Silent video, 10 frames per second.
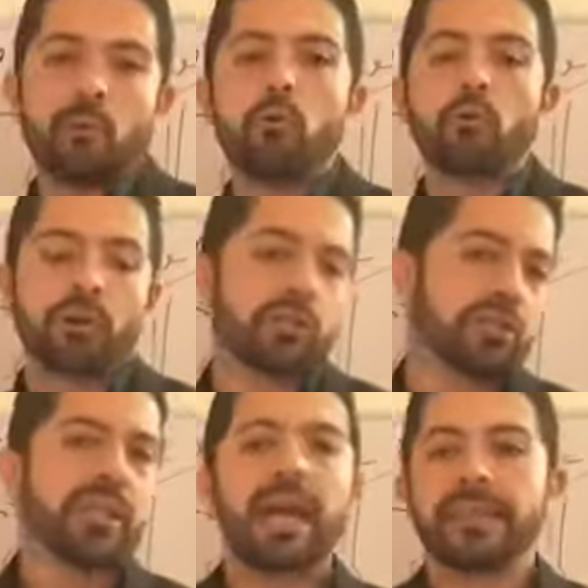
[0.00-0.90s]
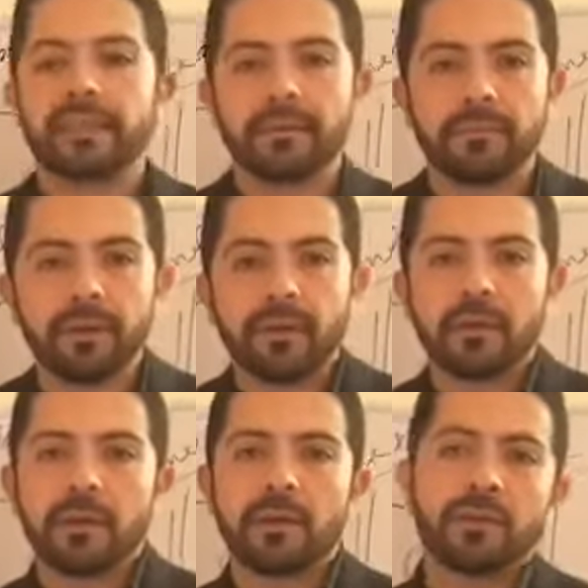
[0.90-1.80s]
who are just like them.
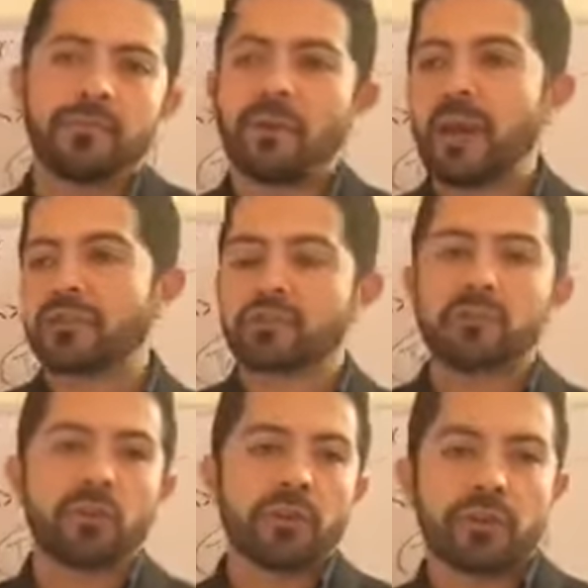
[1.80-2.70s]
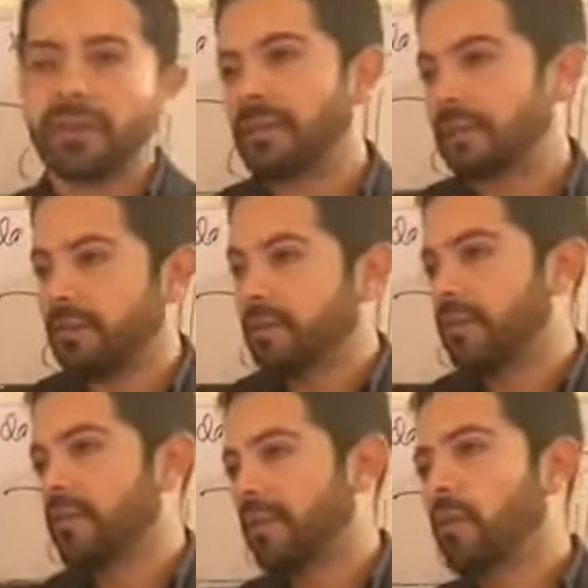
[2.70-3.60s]
If they're extroverted, then
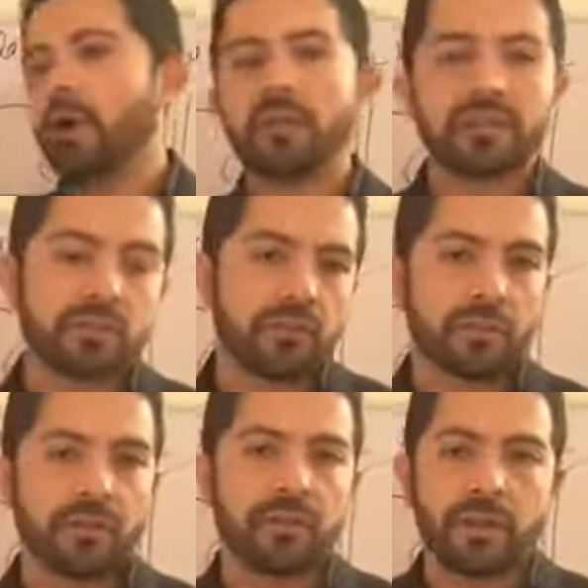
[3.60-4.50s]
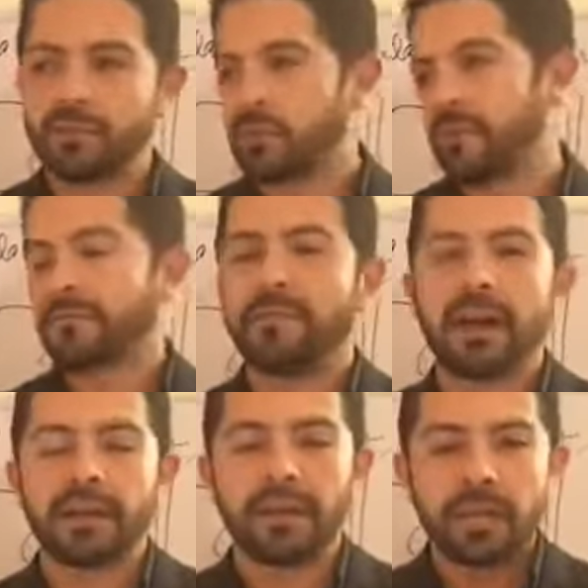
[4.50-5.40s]
they're all extroverted, and so they're
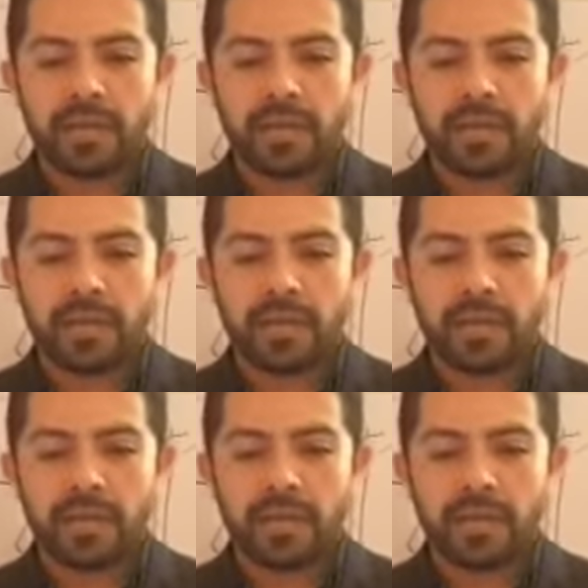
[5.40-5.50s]
fine.